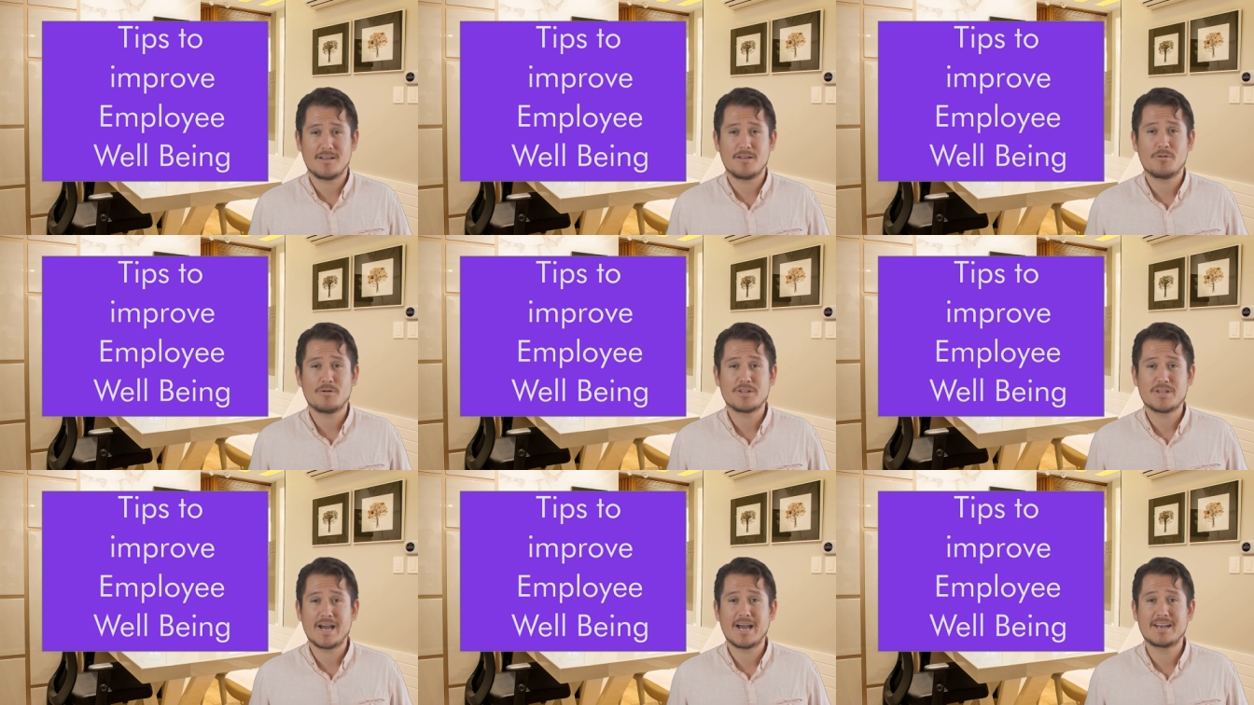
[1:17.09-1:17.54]

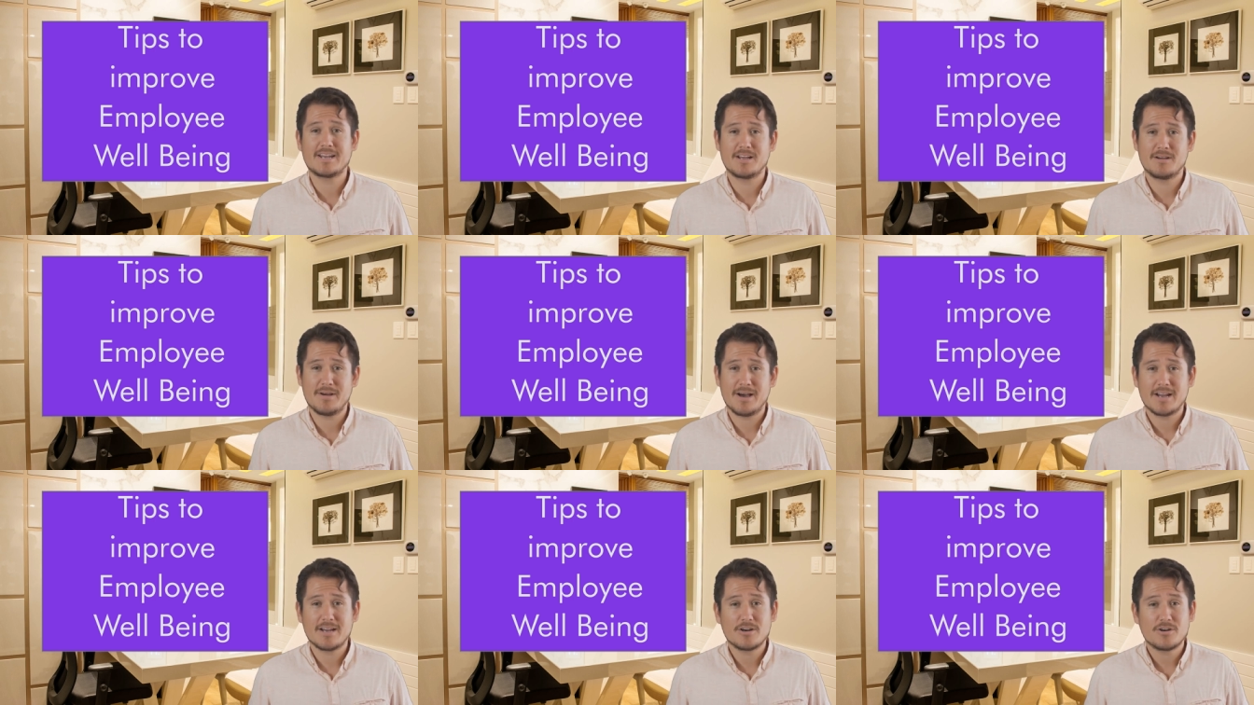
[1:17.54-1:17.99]
We're talking
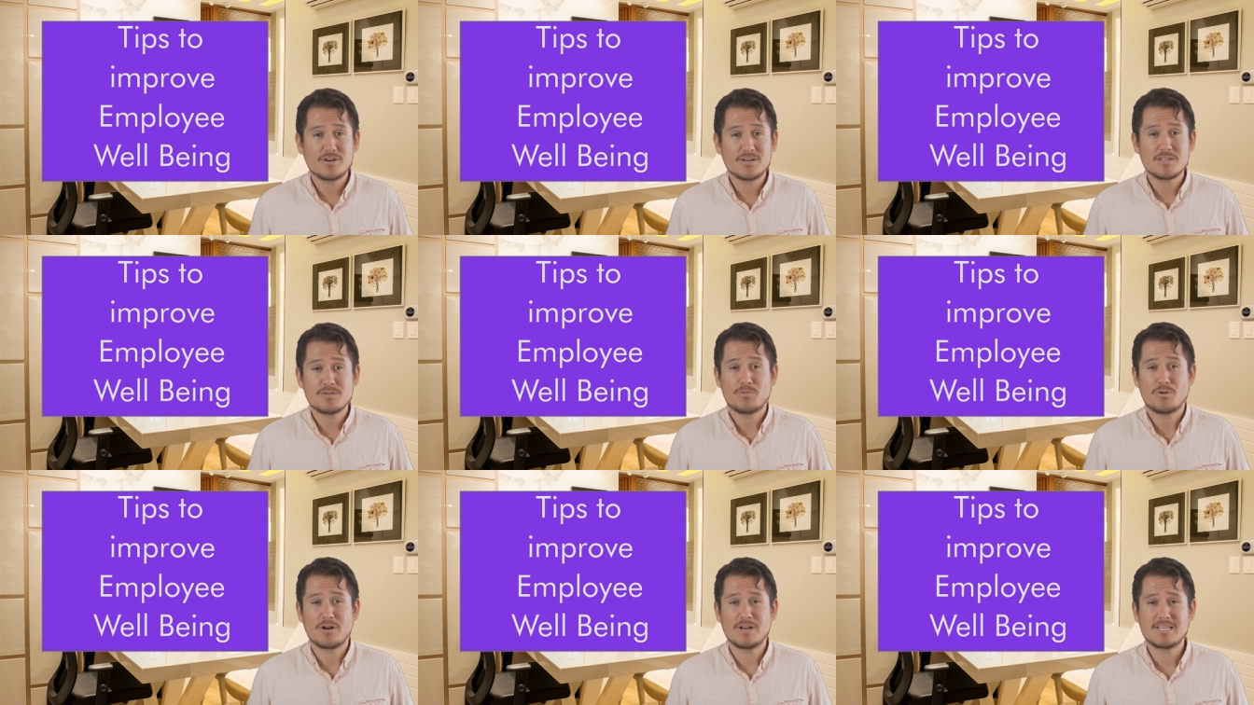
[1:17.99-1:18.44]
about
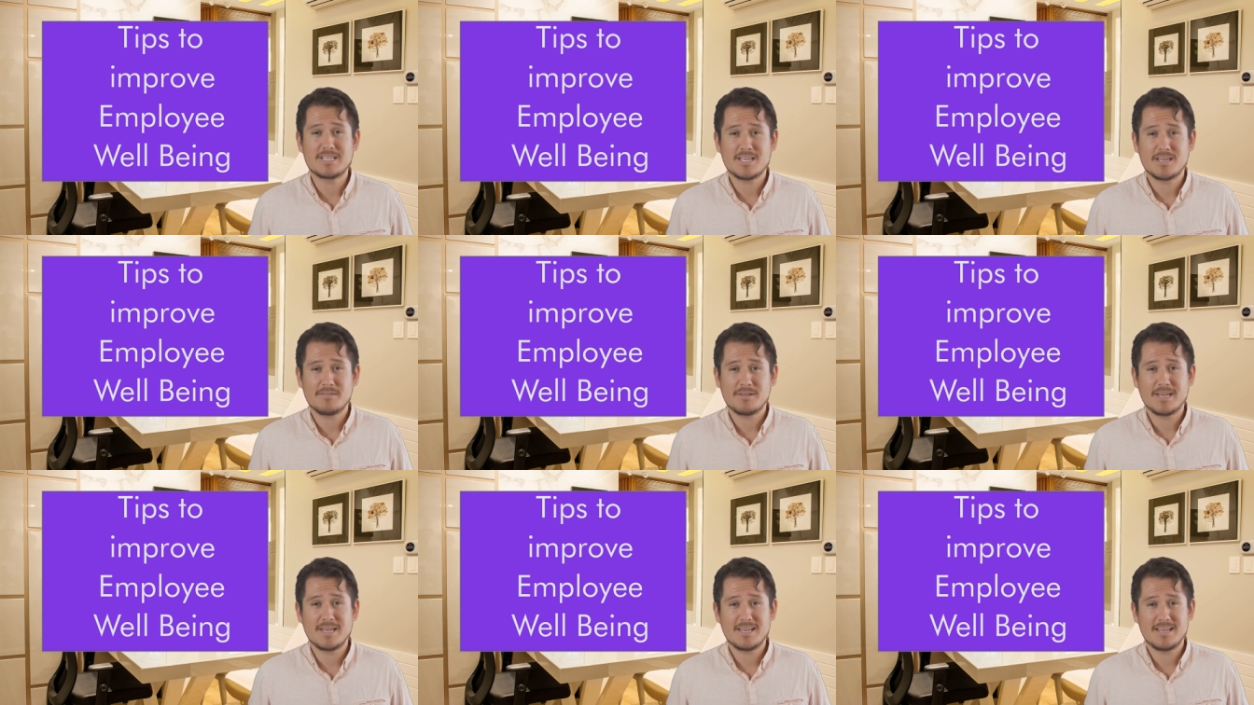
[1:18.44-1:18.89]
increased
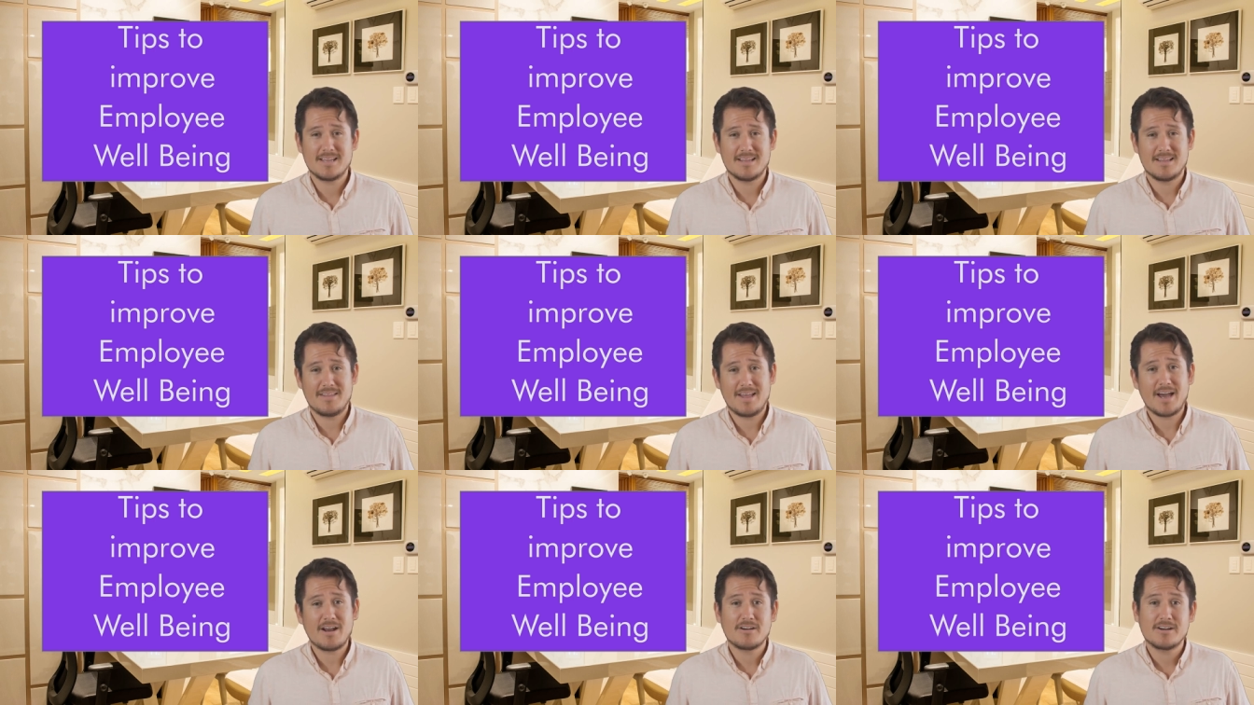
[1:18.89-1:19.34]
productivity,
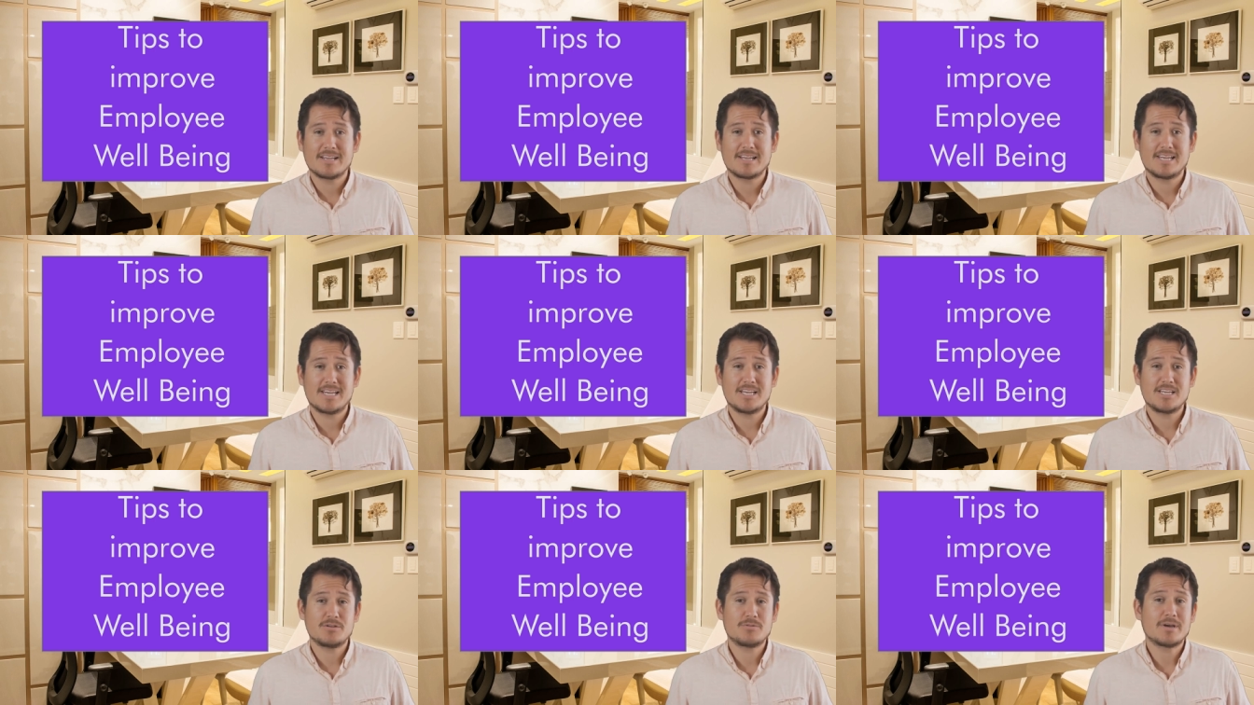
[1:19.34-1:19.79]
better
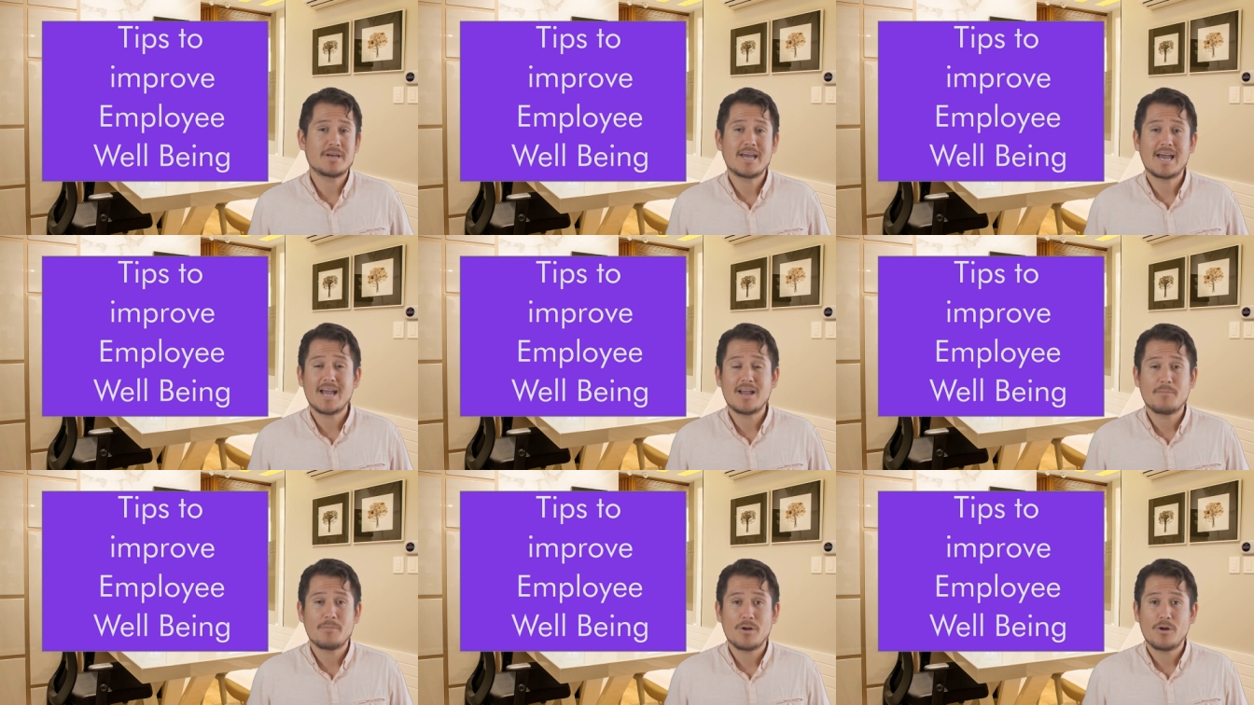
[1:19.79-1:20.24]
engagement,
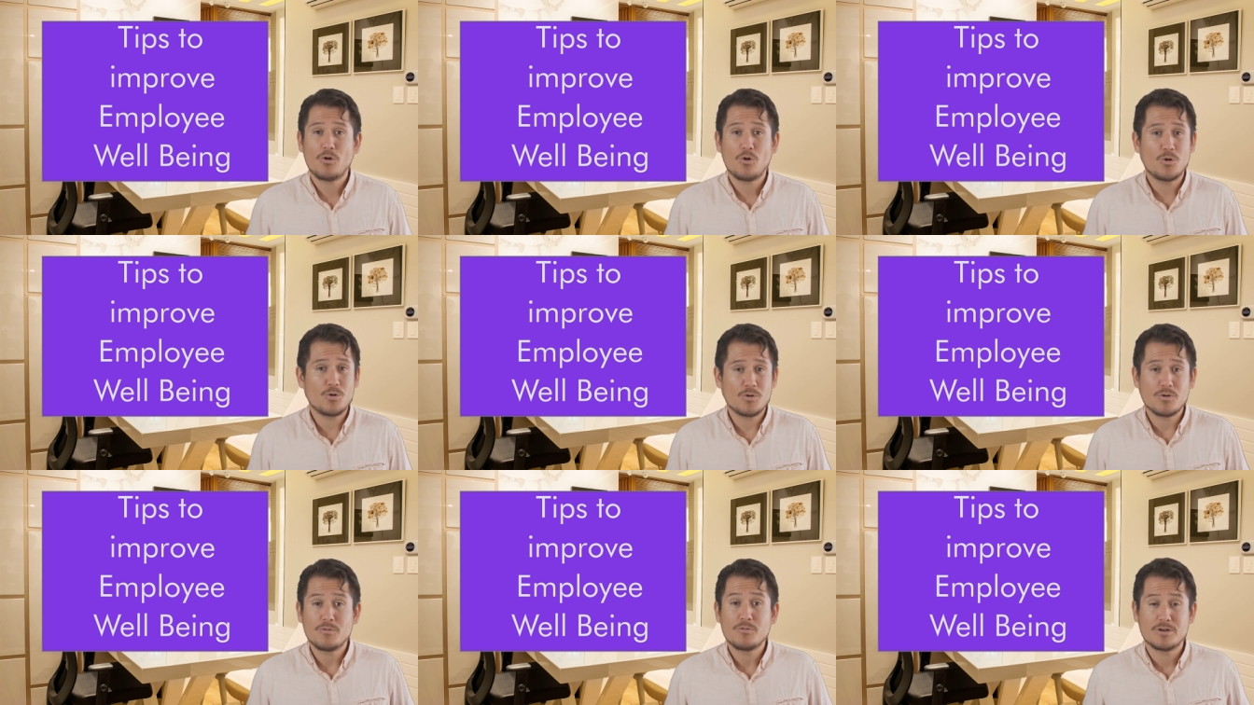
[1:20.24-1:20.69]
and
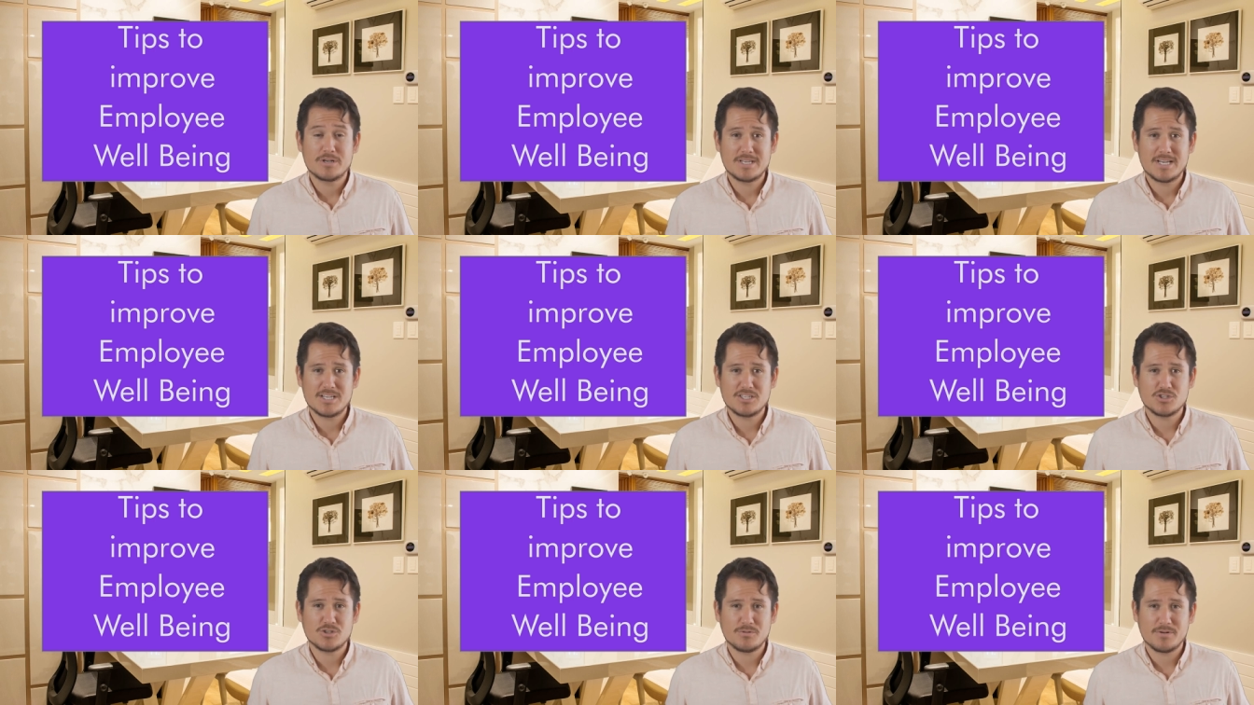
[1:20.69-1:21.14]
improved
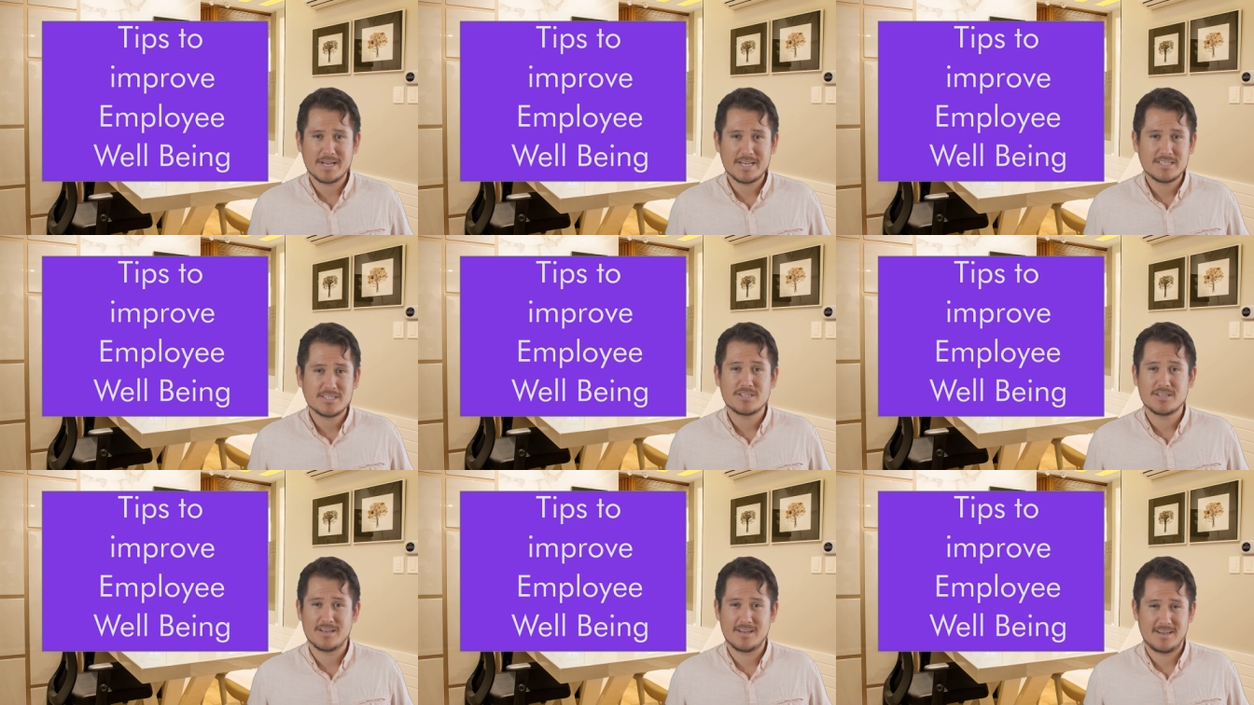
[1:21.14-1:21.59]
retention
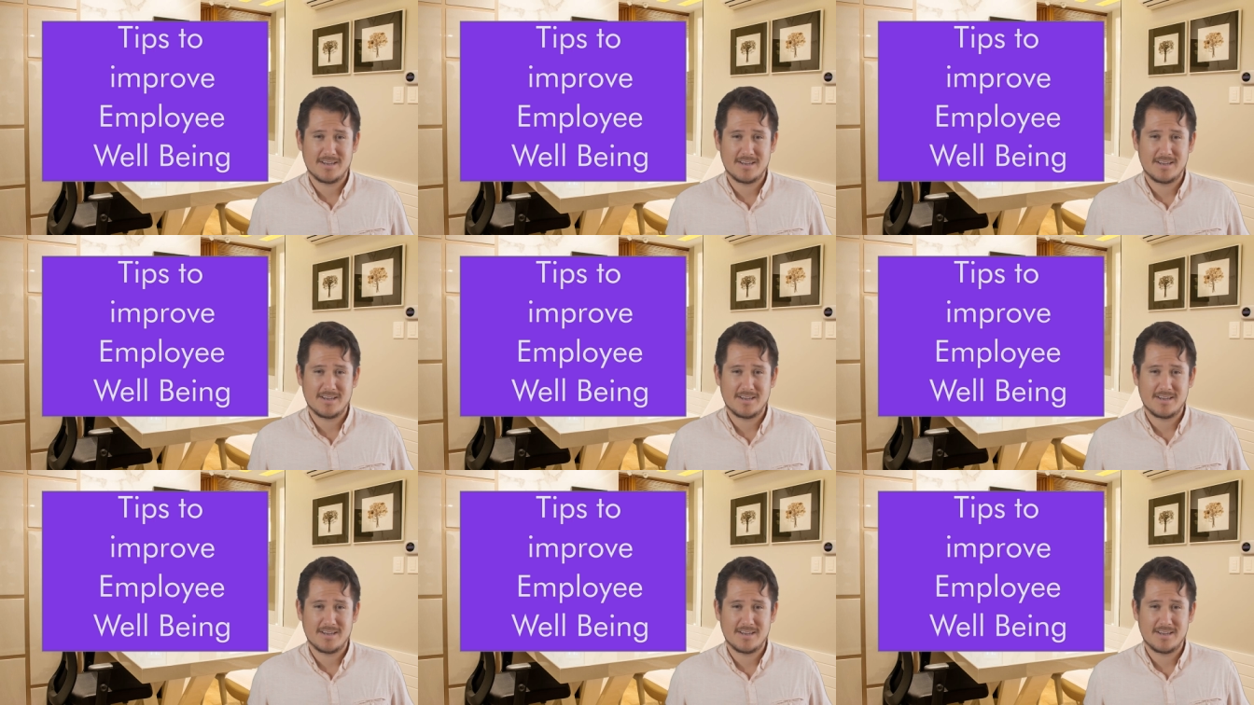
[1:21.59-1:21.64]
rates.